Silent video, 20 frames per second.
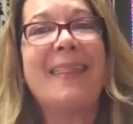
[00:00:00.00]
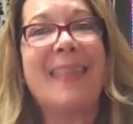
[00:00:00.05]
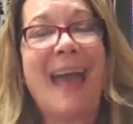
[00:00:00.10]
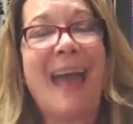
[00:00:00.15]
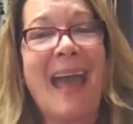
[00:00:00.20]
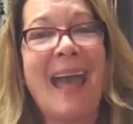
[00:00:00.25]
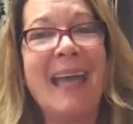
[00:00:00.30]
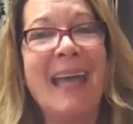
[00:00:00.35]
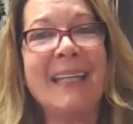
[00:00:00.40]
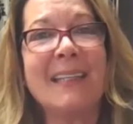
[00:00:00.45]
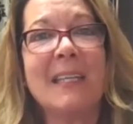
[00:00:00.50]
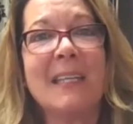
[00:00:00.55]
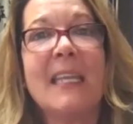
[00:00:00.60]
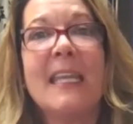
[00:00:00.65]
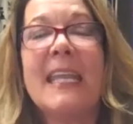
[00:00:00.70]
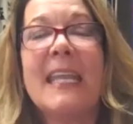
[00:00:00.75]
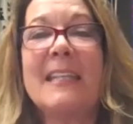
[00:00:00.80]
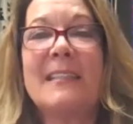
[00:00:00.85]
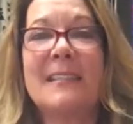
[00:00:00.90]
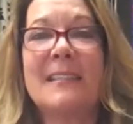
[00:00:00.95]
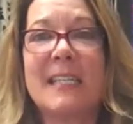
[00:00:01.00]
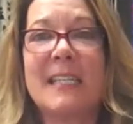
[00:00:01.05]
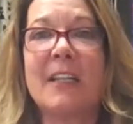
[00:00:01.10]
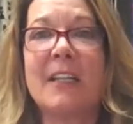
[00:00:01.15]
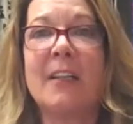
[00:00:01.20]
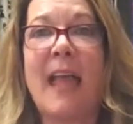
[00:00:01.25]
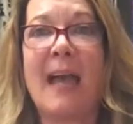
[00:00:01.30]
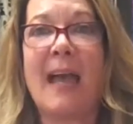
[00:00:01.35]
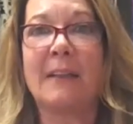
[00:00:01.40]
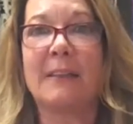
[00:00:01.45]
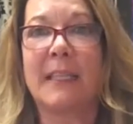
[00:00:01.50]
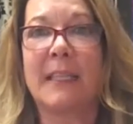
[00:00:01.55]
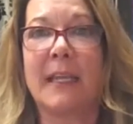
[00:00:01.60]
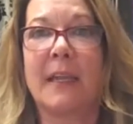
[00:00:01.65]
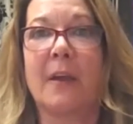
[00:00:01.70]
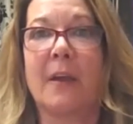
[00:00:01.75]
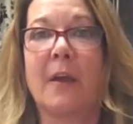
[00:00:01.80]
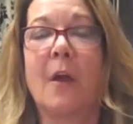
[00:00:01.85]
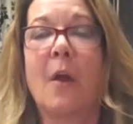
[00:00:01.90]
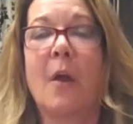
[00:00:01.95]
That is still out
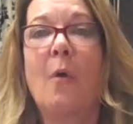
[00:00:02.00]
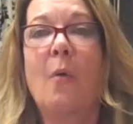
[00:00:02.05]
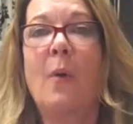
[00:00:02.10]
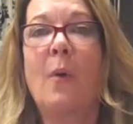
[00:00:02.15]
there.